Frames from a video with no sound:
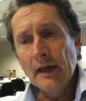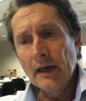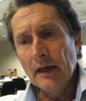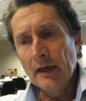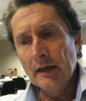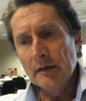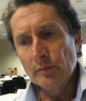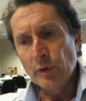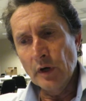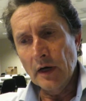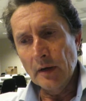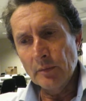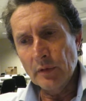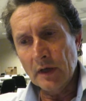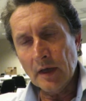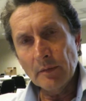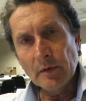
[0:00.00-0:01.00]
And by
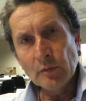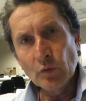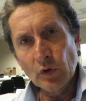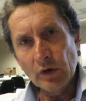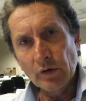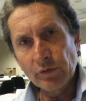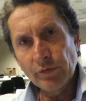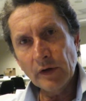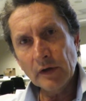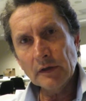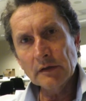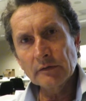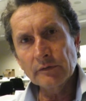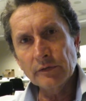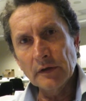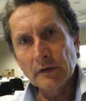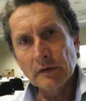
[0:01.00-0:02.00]
becoming more
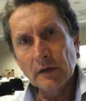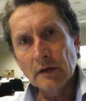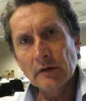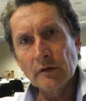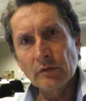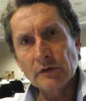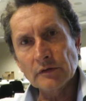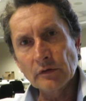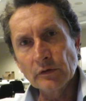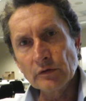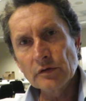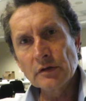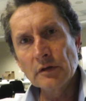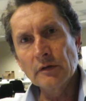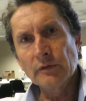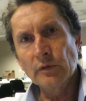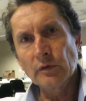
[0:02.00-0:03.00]
effective in the
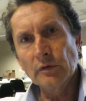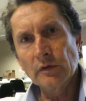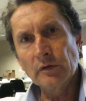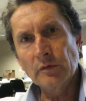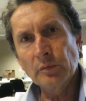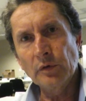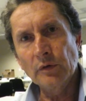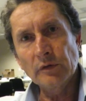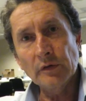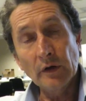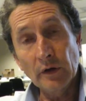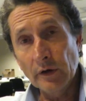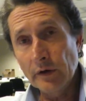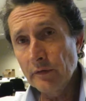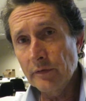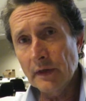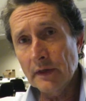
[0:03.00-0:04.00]
resolution of your disputes, a
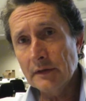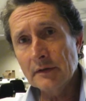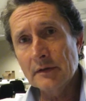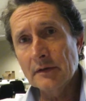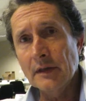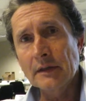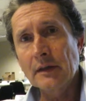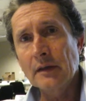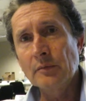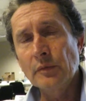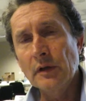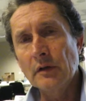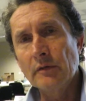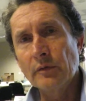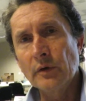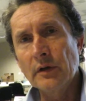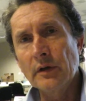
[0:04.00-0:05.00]
lot of that can be
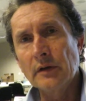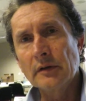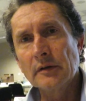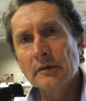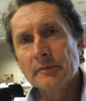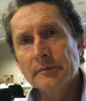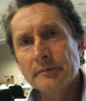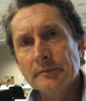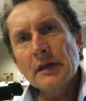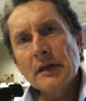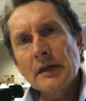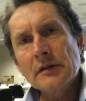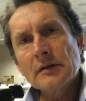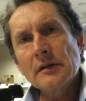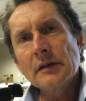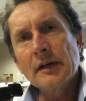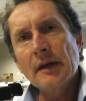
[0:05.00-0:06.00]
avoided.
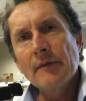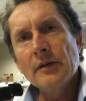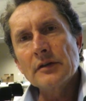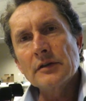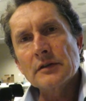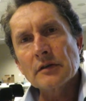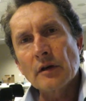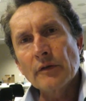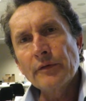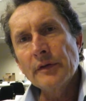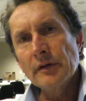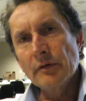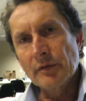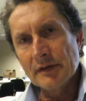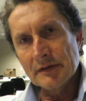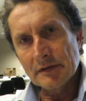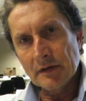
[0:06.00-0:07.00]
Reputational damage is often
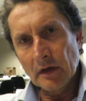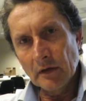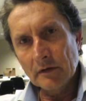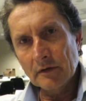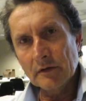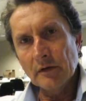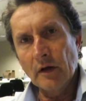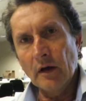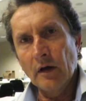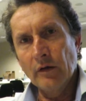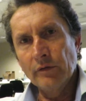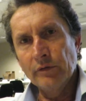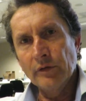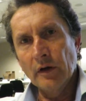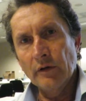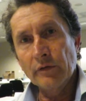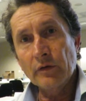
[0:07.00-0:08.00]
a result
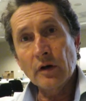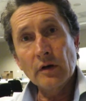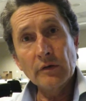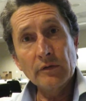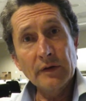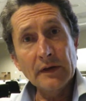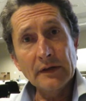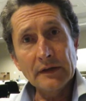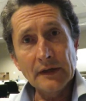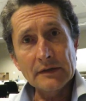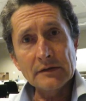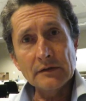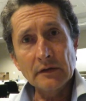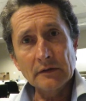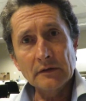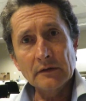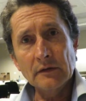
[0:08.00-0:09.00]
of conflict
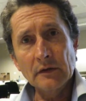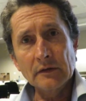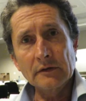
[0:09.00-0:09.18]
that's not